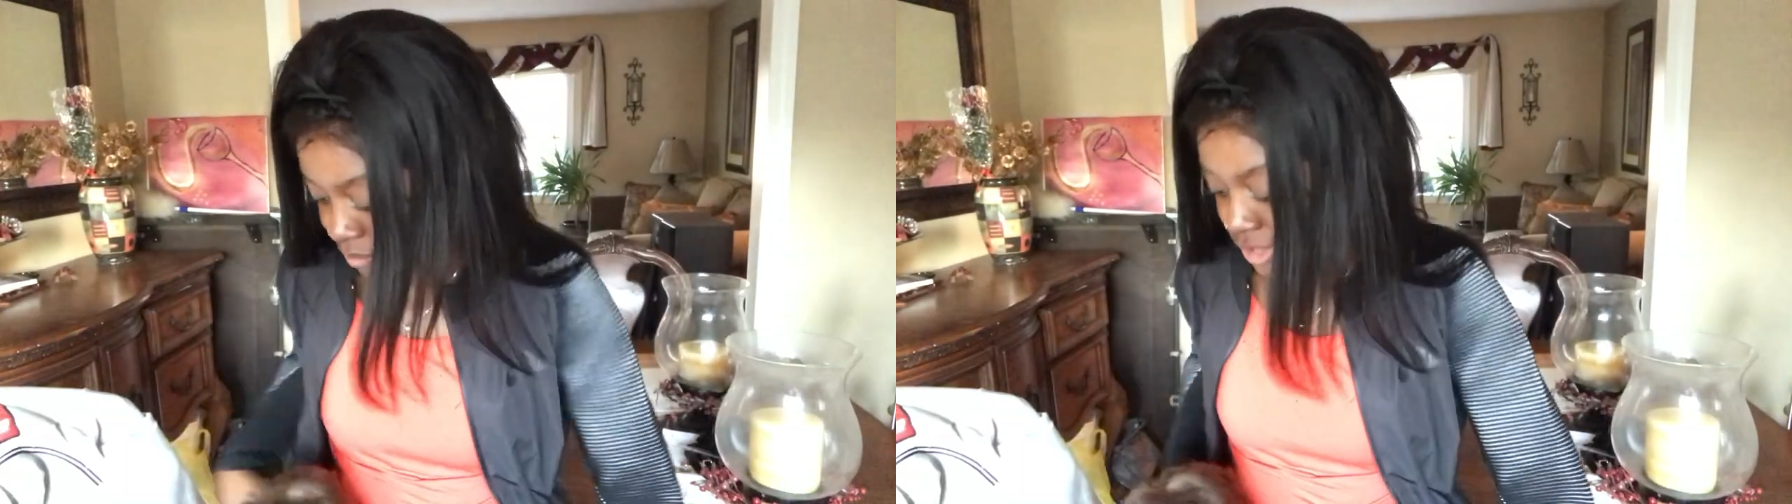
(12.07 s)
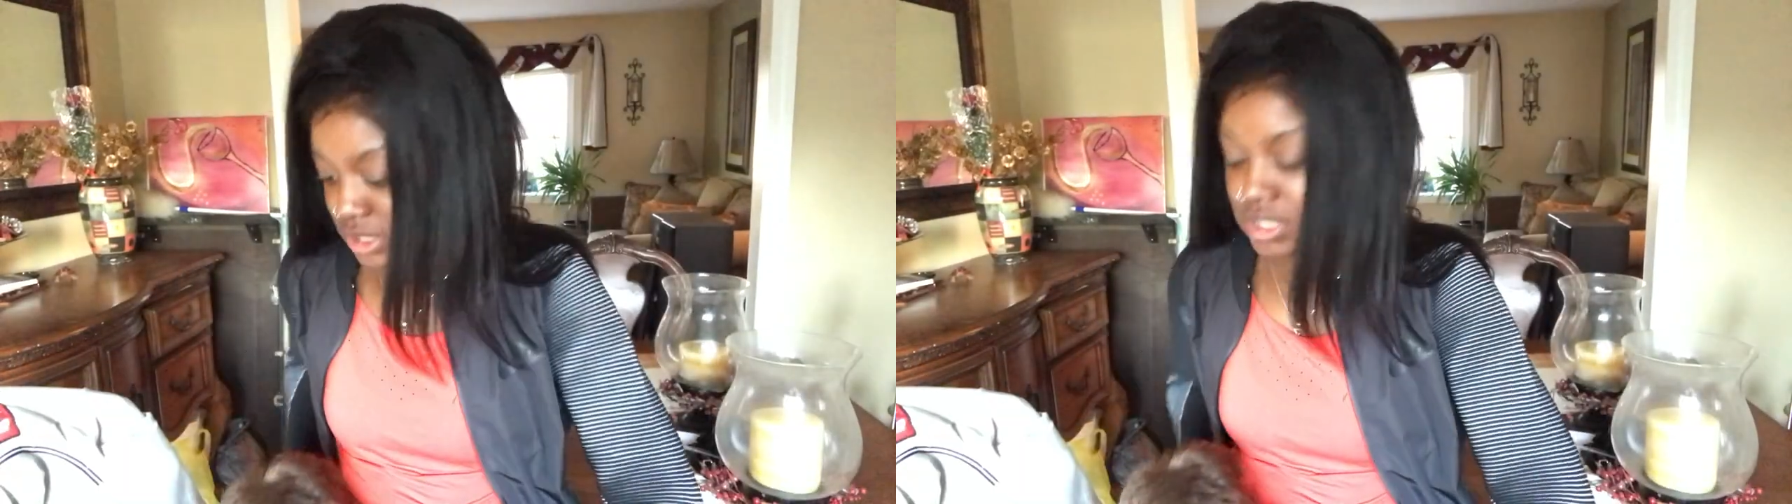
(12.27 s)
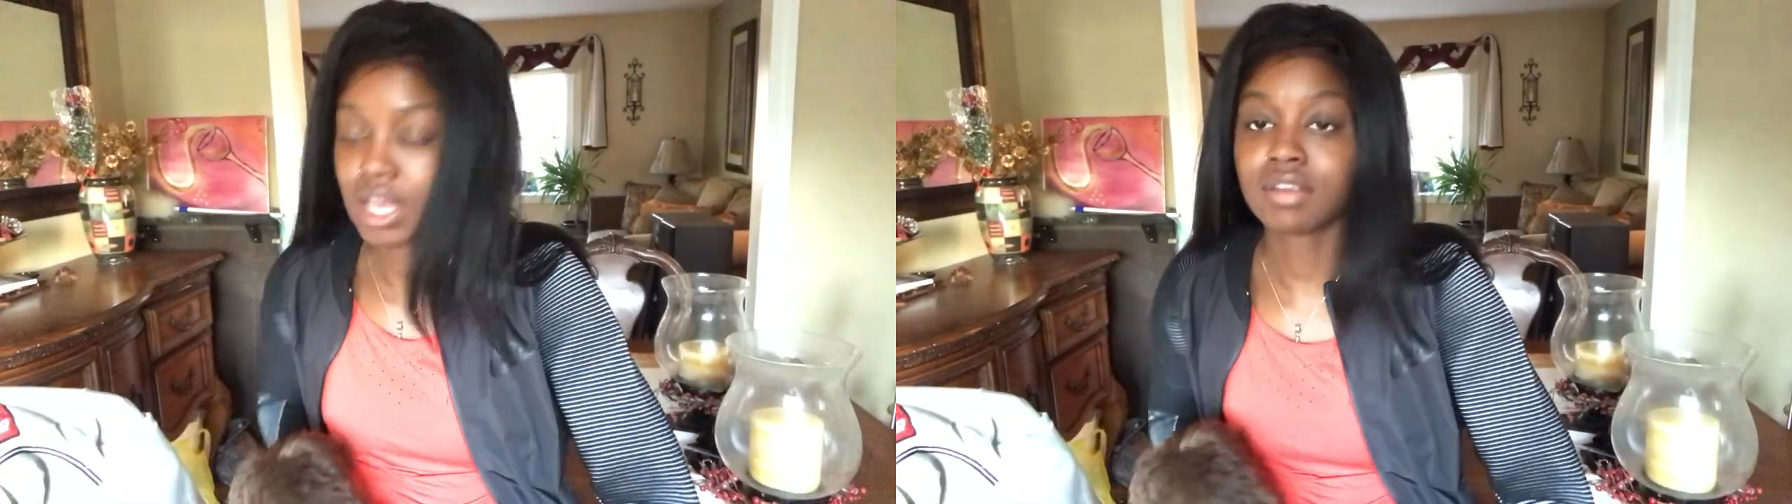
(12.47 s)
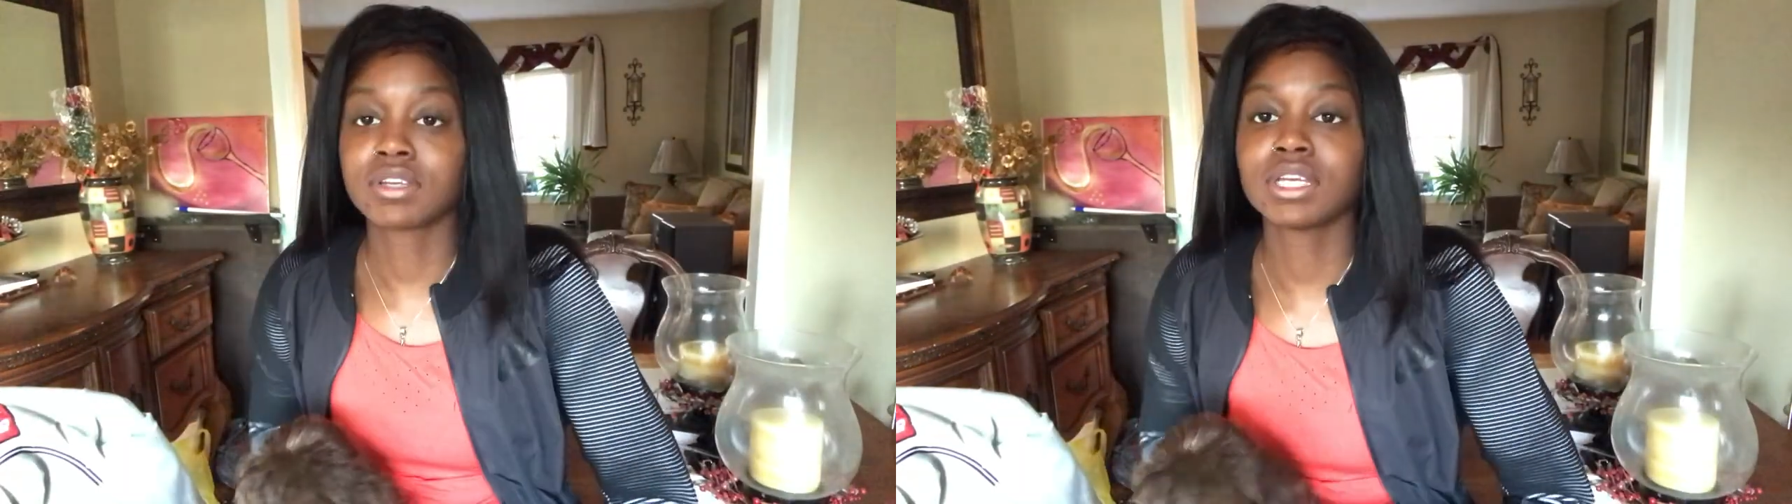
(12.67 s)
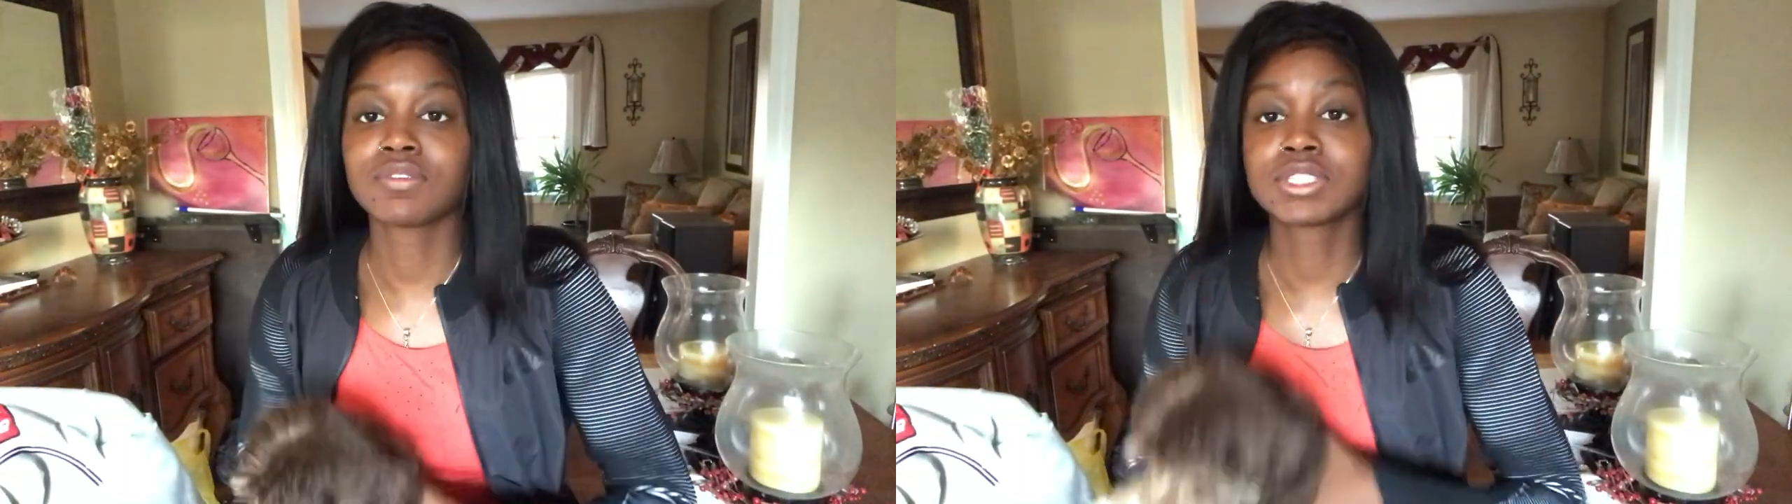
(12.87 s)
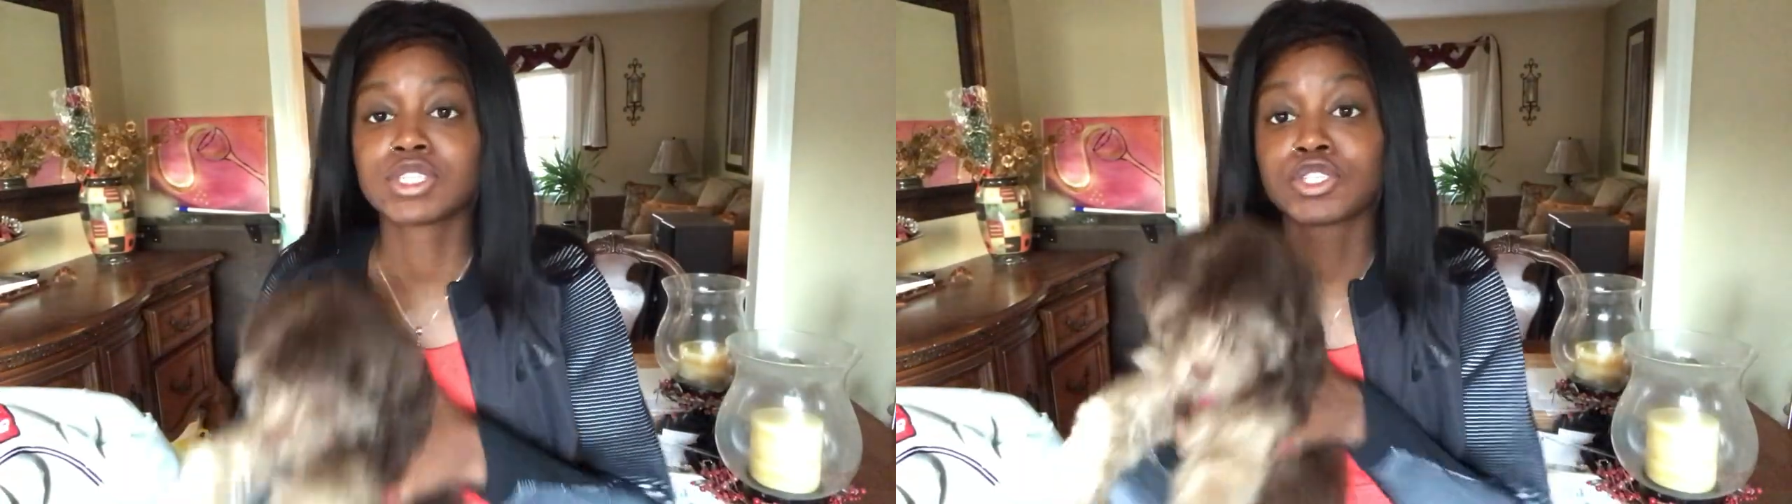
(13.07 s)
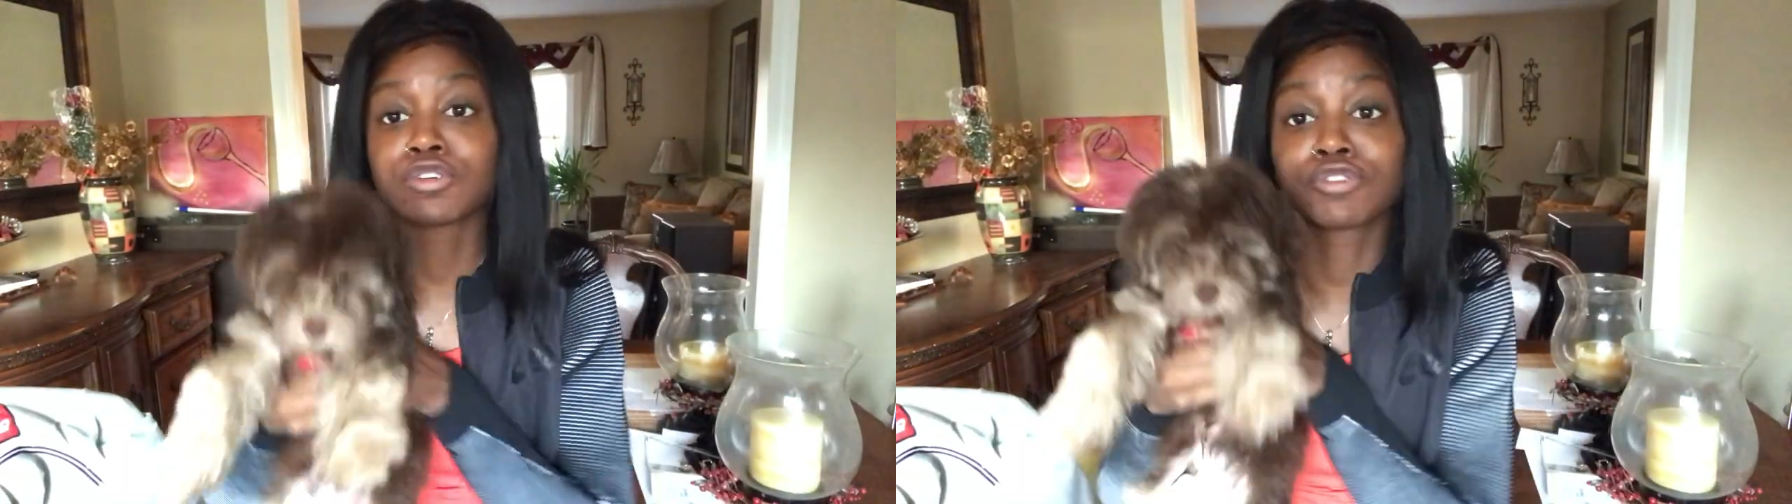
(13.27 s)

This is Kyrie, if this is your